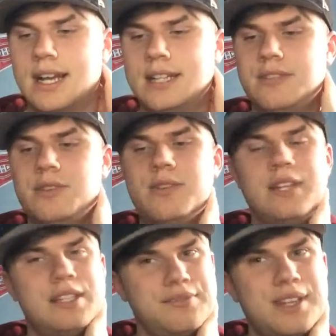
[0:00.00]
love you
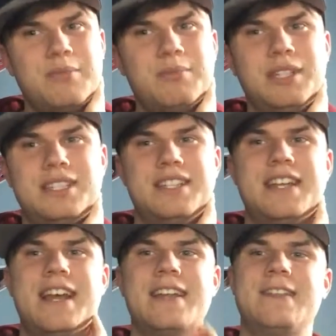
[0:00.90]
Phillies families
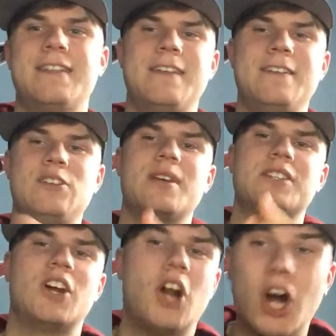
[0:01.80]
to death. You
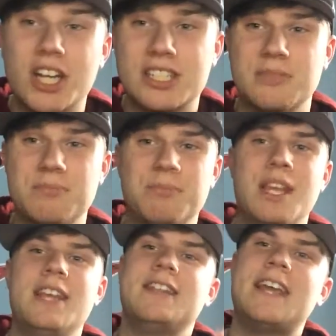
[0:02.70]
guys are awesome.
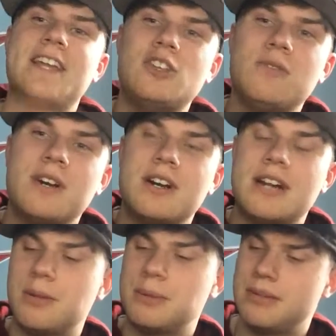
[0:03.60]
Thank you
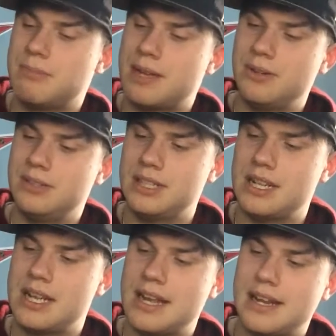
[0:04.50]
for helping him out
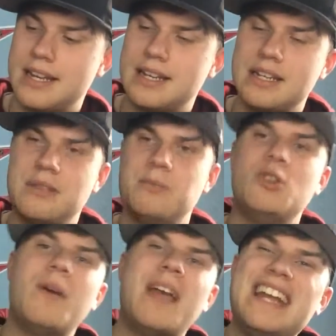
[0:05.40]
and getting him
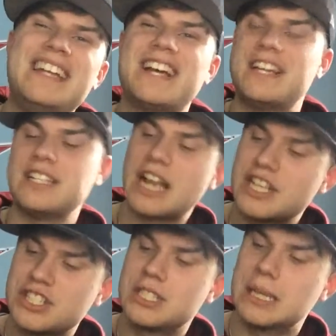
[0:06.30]
to 89
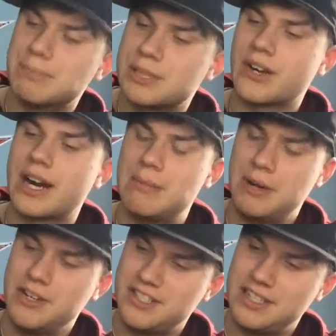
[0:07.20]

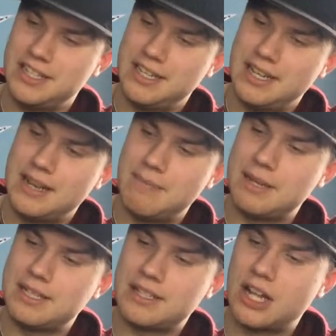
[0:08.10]
subscribers. It
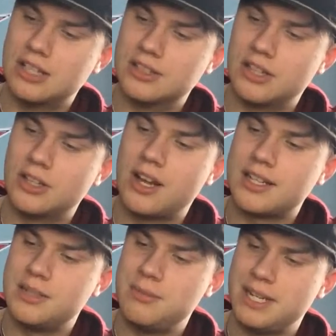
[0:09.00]
means a
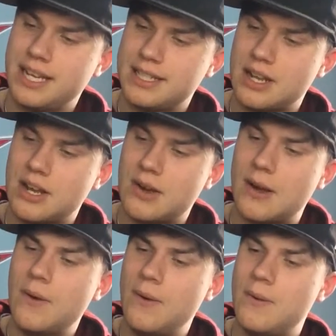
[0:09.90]
lot to me, guys.
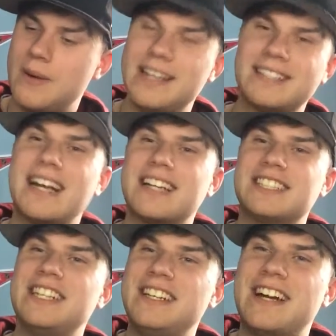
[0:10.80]
Oh, he is
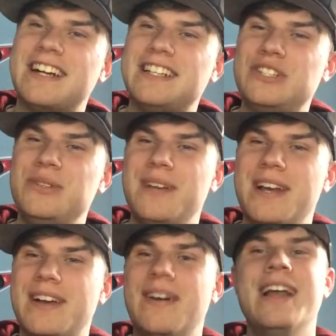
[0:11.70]
actually at 92
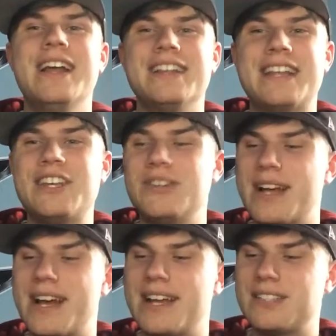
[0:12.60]
now. Thank you
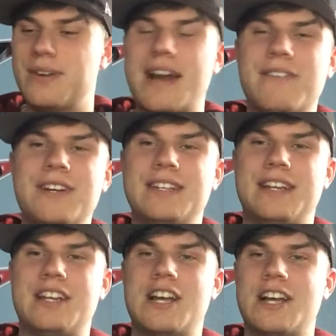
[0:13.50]
guys for
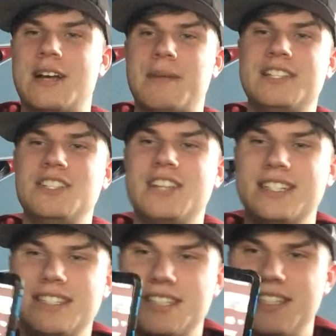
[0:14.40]
everything. As you
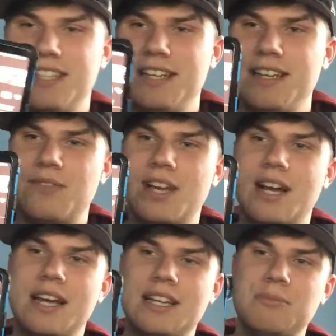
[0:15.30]
guys can see,
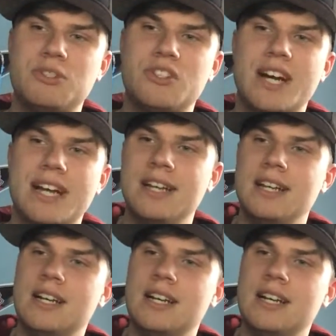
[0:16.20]
I keep track